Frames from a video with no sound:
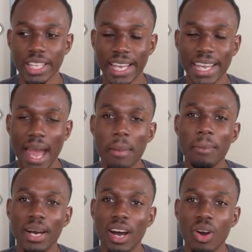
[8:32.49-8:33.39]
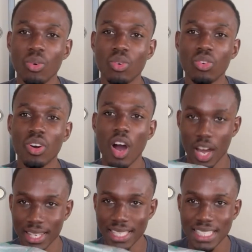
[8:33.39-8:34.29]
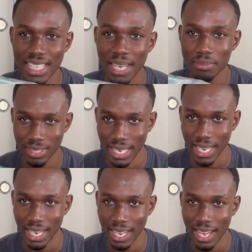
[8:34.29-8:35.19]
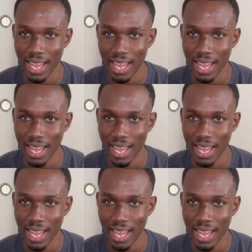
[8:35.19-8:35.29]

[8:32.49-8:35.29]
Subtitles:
get put out on the same day